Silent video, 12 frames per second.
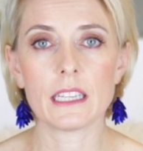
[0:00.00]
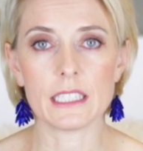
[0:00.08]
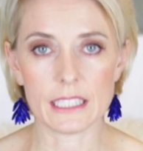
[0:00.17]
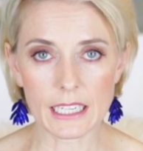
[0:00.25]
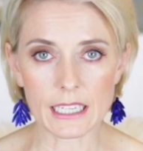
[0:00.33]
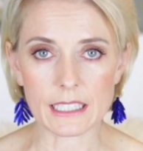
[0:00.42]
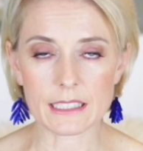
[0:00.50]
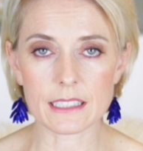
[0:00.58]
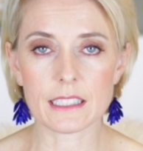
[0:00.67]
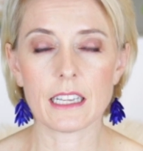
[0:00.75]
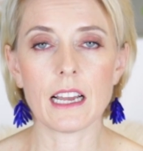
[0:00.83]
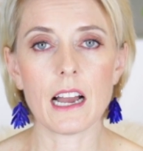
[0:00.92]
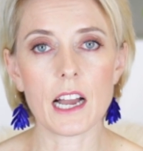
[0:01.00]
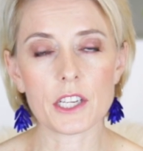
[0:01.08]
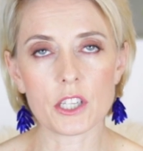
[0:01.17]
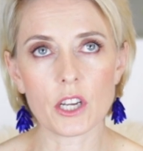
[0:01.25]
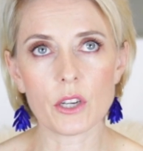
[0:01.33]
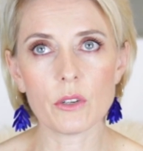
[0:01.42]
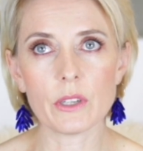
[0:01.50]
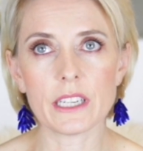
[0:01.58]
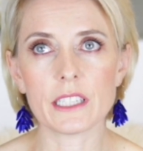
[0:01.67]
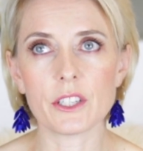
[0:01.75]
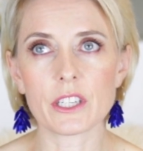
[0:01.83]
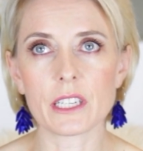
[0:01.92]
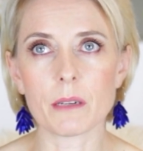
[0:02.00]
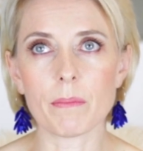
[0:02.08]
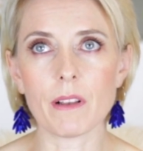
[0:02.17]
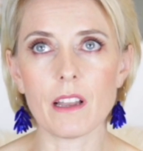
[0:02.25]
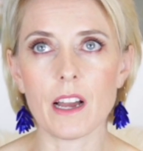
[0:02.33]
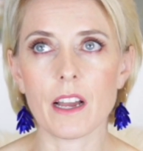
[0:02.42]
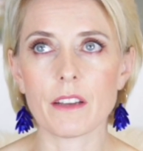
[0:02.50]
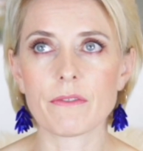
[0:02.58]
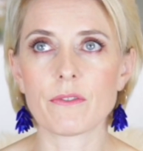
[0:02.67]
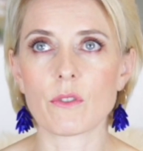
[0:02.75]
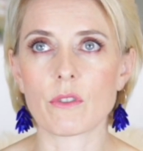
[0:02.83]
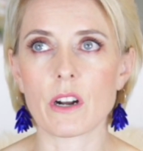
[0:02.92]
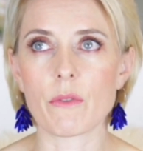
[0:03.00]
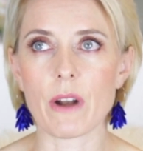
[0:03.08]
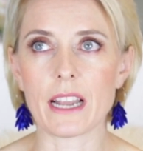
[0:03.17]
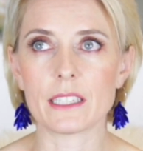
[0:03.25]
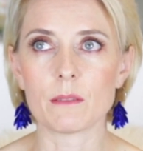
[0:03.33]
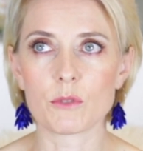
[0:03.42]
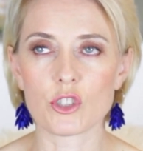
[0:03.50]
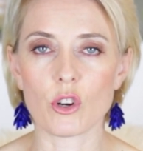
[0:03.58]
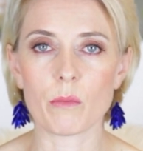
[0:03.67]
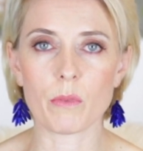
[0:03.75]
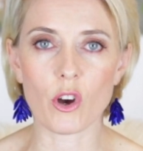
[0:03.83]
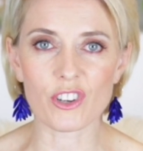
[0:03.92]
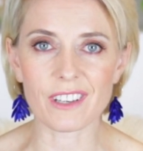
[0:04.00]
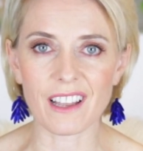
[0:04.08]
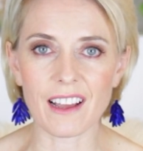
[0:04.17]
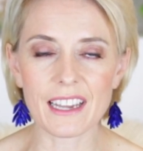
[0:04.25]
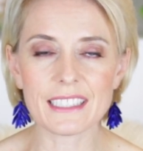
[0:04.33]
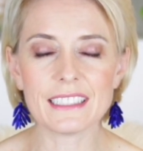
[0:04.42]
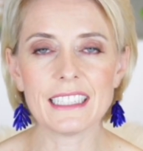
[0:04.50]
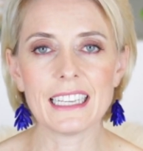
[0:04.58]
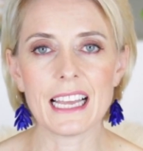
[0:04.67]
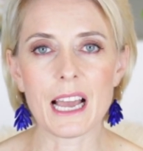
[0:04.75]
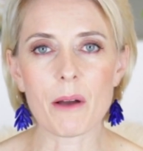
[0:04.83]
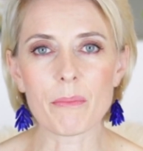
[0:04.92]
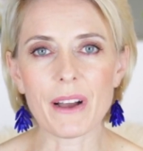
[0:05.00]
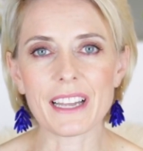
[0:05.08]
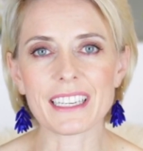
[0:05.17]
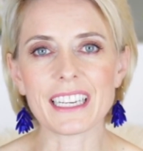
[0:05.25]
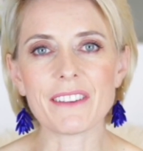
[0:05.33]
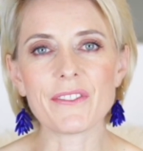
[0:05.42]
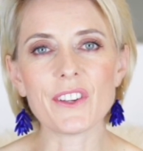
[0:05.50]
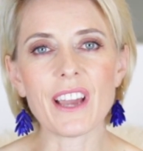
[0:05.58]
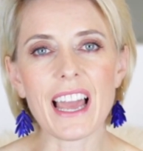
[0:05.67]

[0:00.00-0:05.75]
Yes, I know you can apply for a random job online, but if you